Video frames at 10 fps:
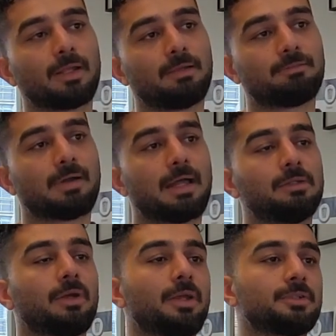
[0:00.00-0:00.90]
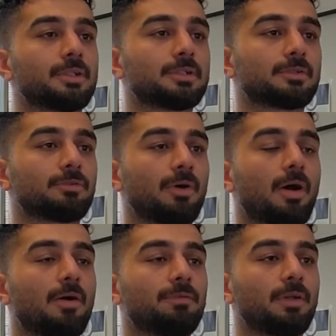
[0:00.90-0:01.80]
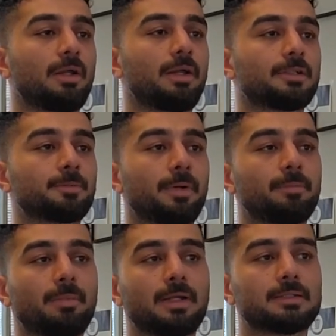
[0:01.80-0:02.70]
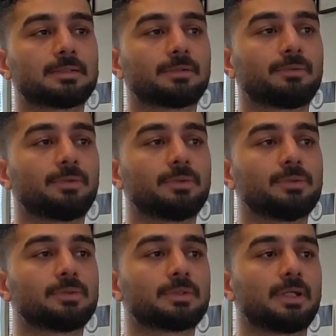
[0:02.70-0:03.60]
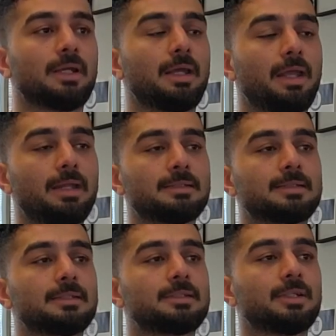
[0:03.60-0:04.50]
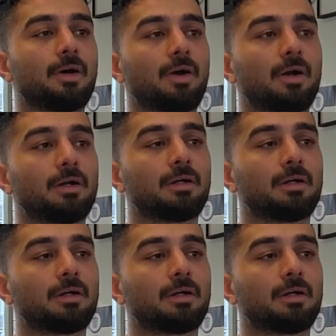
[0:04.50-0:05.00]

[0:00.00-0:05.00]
Evaluations. For offline experiments, we use NCTR.